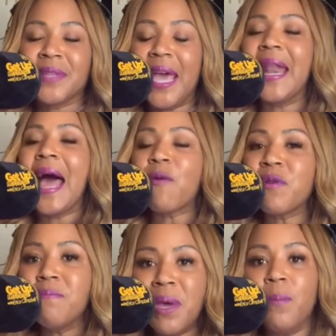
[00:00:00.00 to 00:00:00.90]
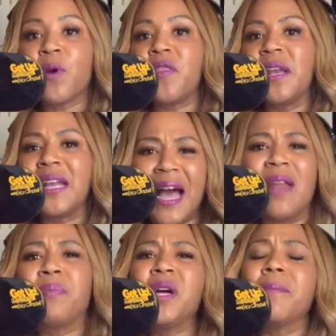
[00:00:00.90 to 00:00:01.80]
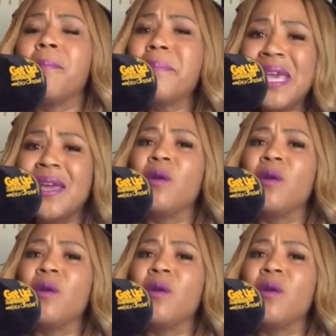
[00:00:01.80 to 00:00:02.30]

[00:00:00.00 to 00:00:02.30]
And I remember that God put me